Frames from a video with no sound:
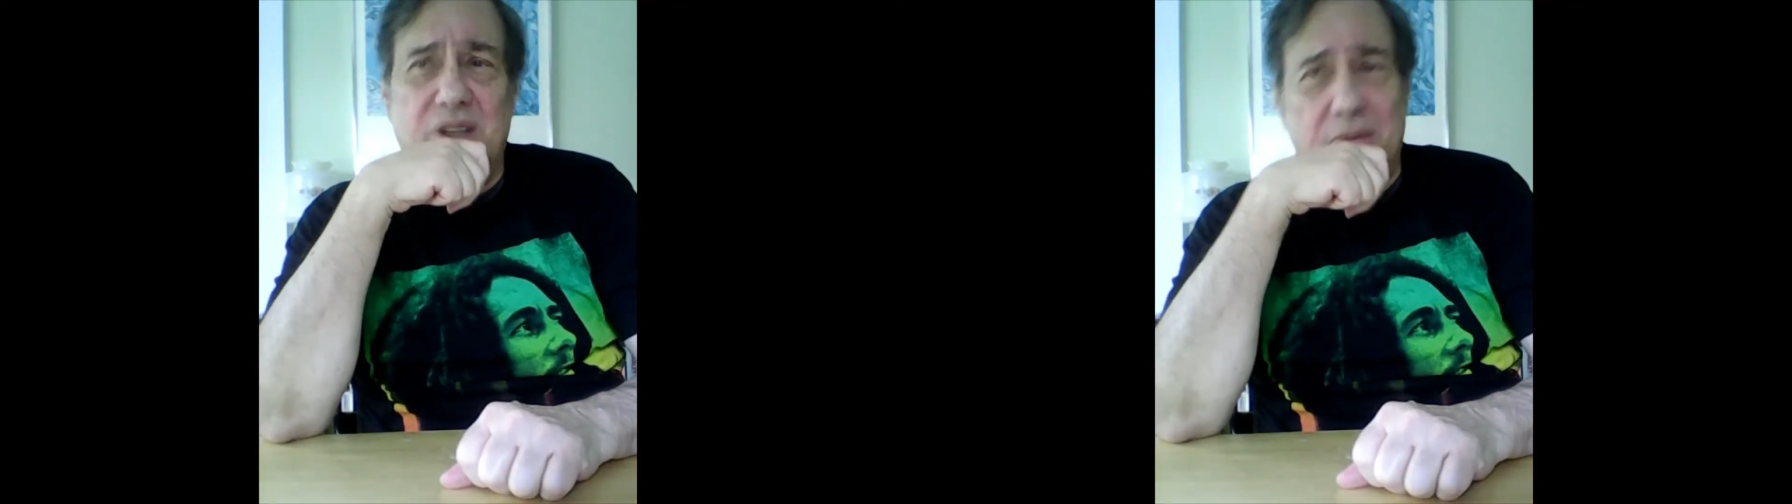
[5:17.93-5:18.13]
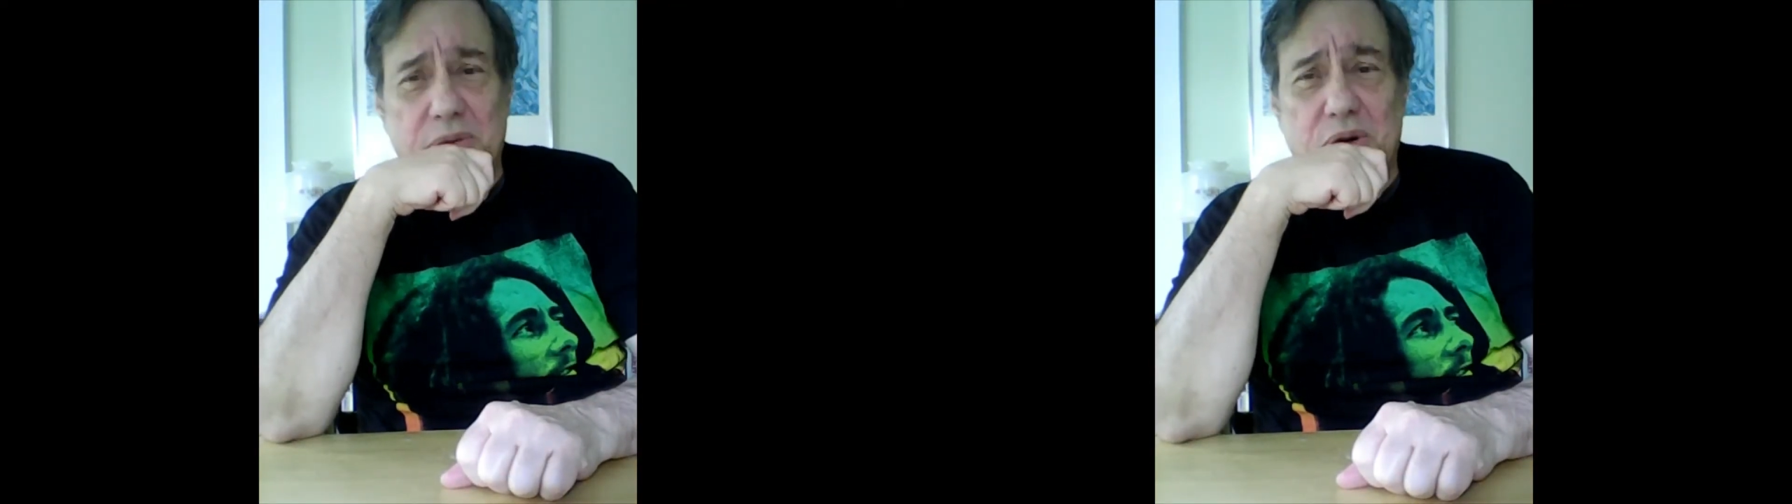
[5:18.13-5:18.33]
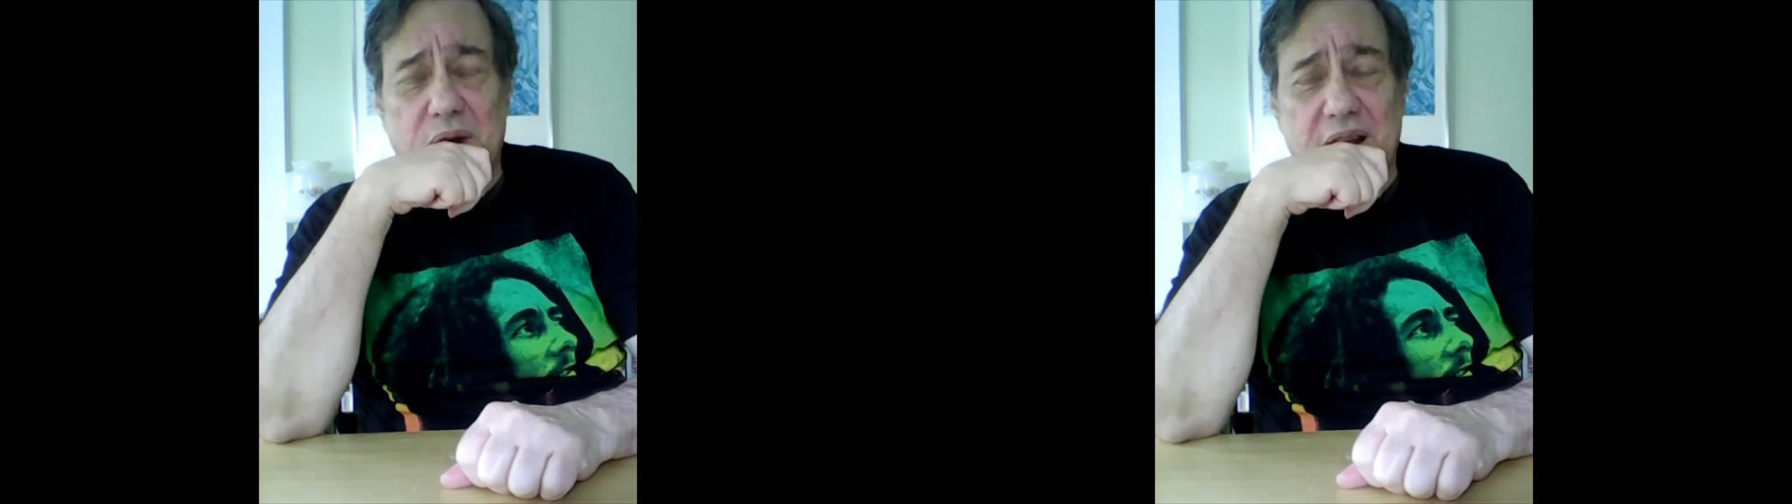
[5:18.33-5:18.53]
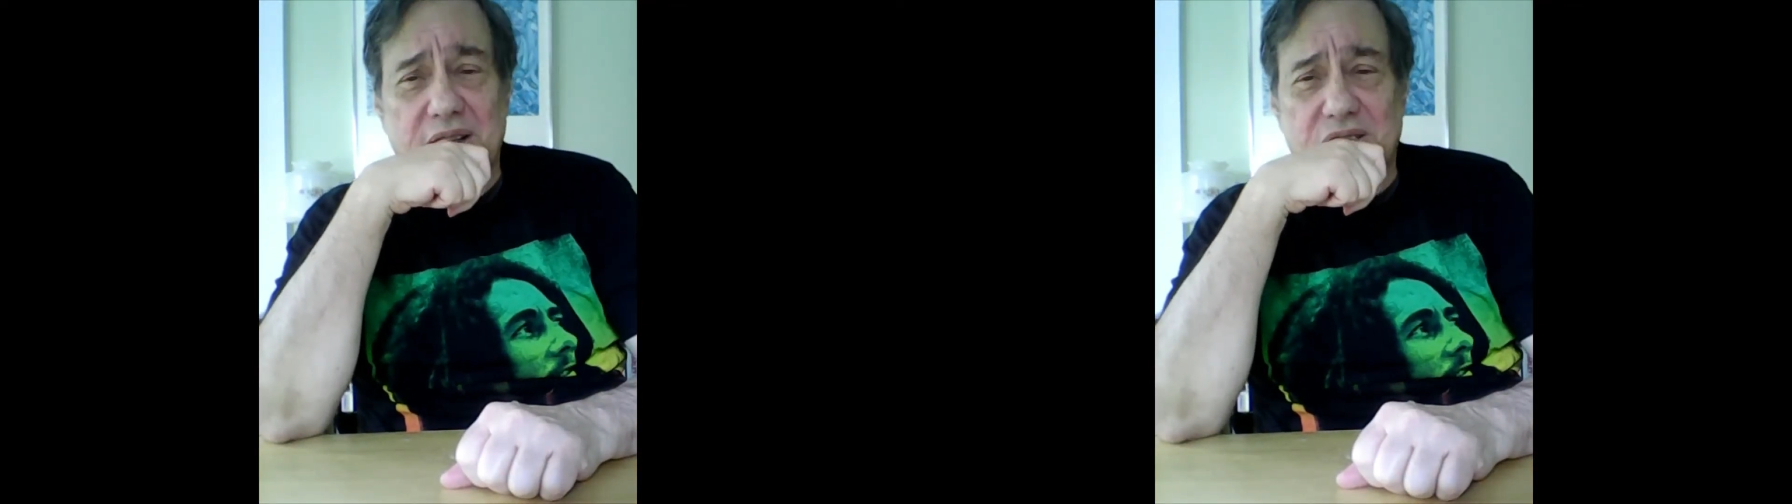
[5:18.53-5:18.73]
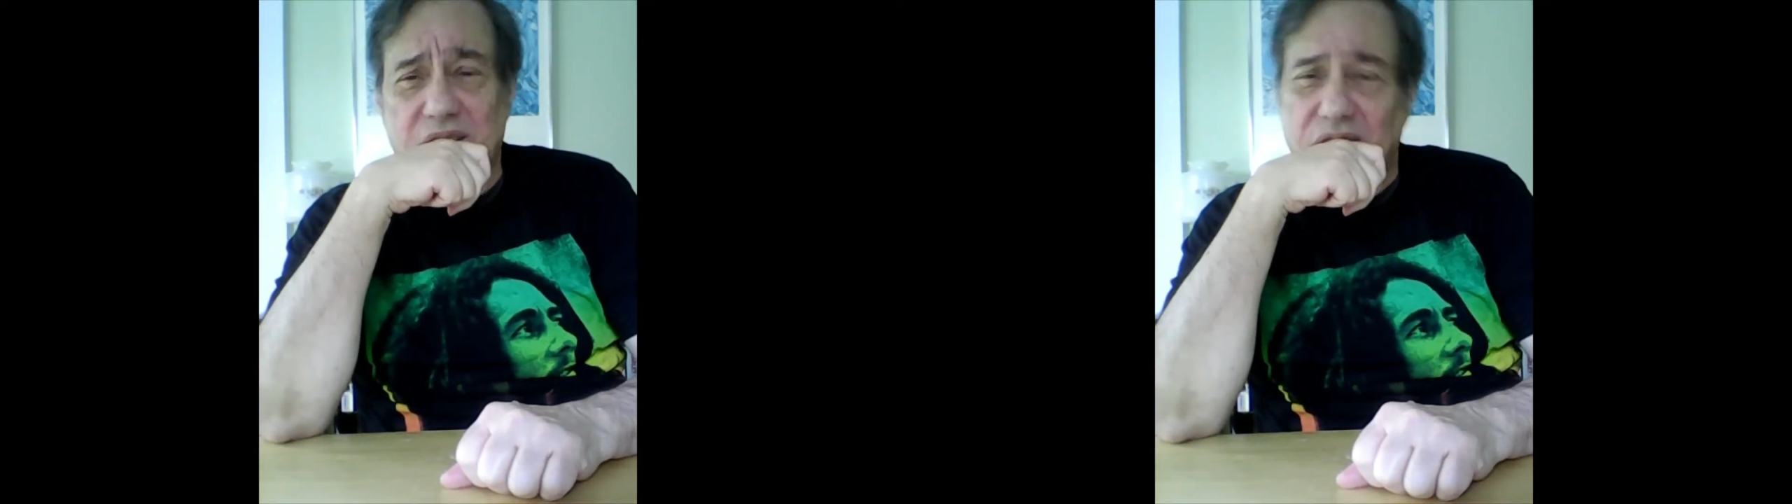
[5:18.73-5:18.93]

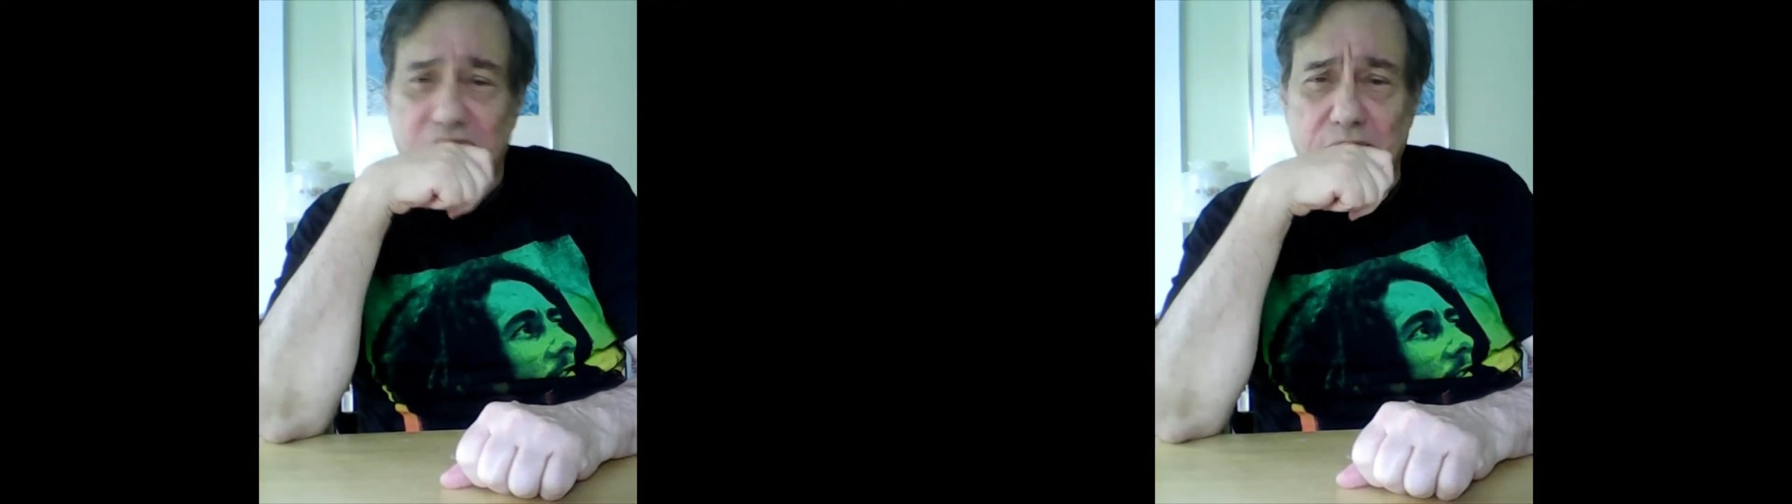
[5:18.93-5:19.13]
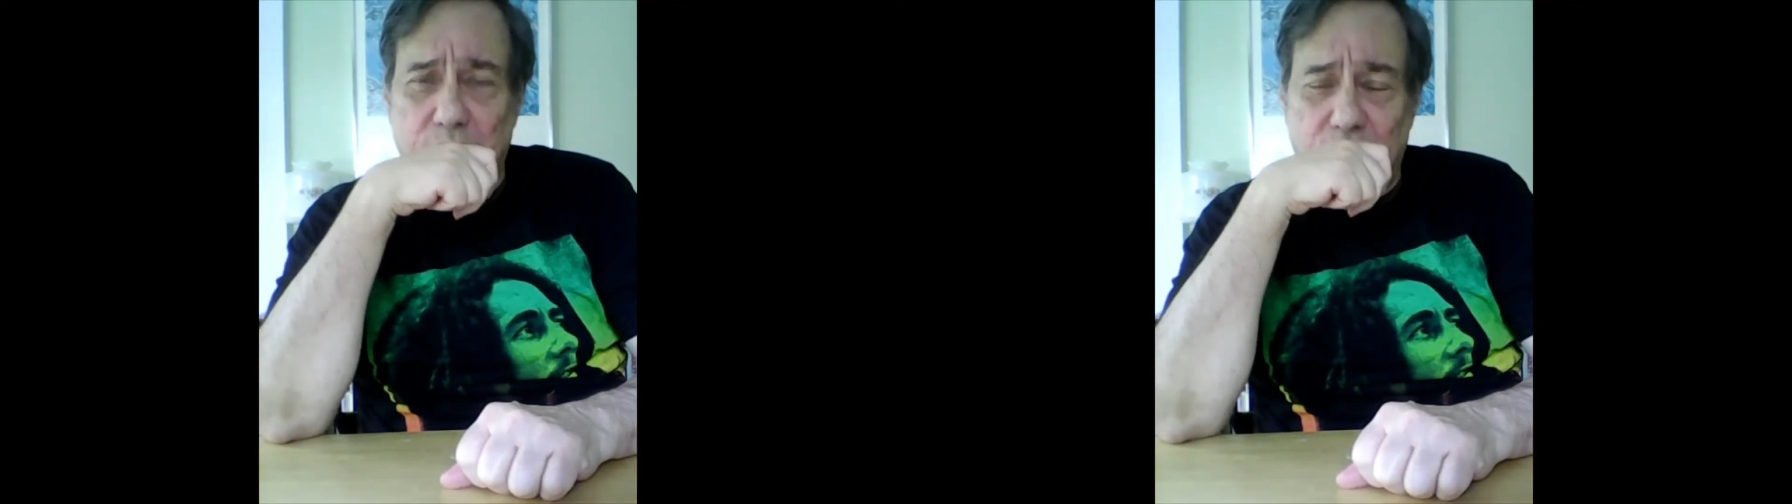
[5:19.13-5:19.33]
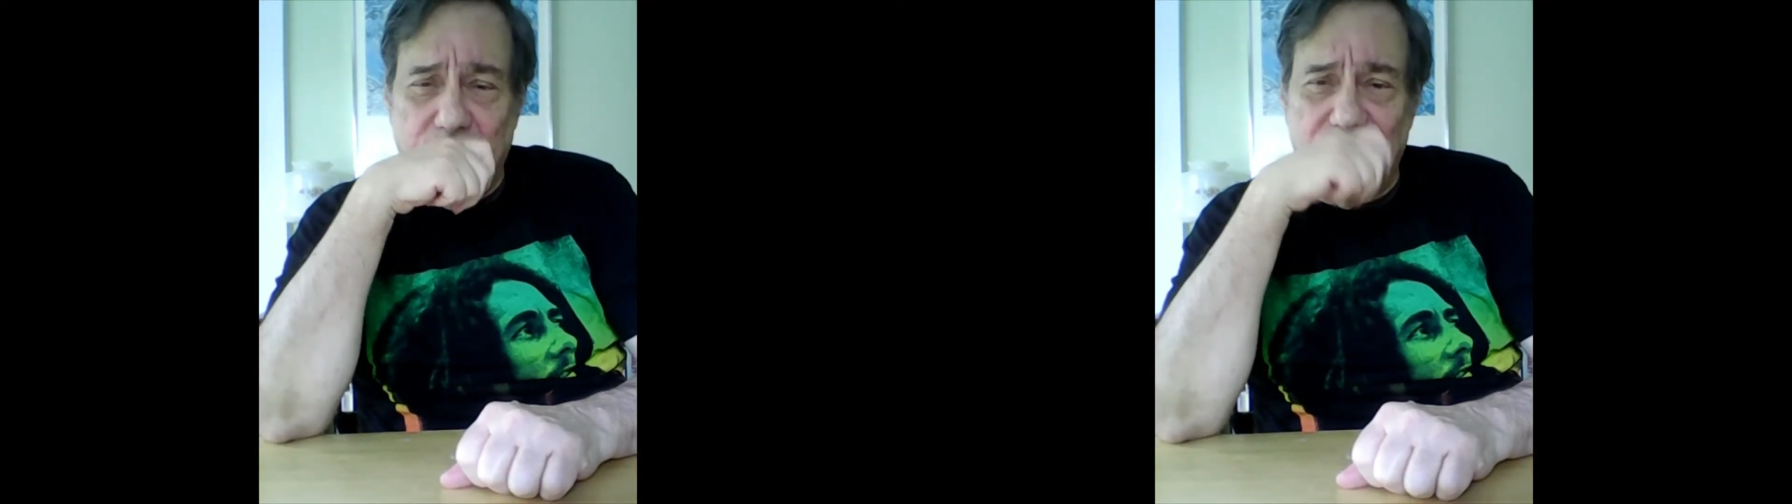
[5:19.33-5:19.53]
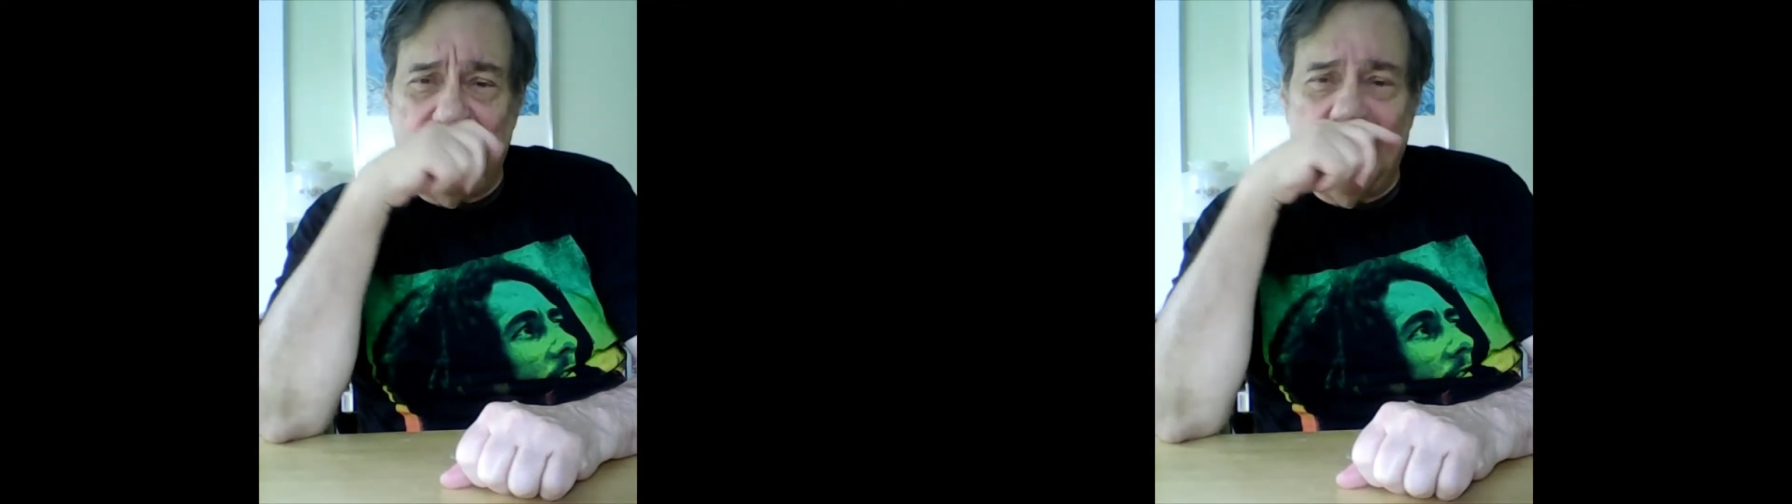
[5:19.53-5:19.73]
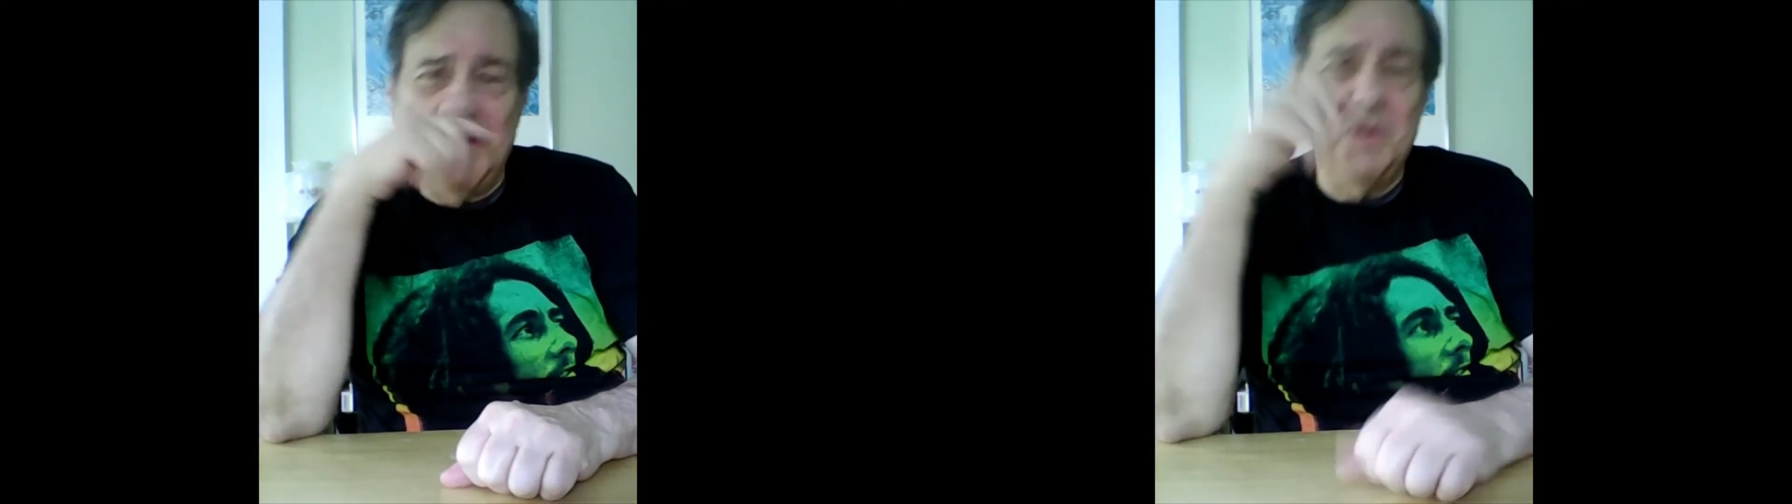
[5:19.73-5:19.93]
Democrats and
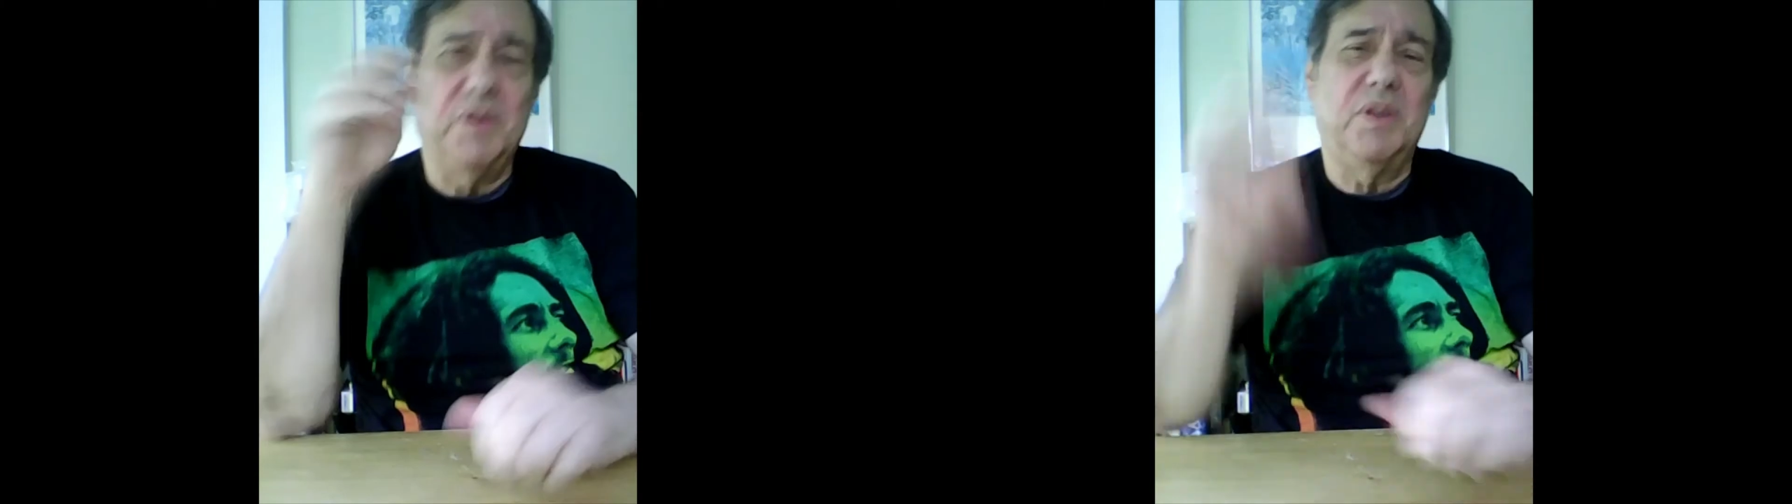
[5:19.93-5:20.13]
liberals.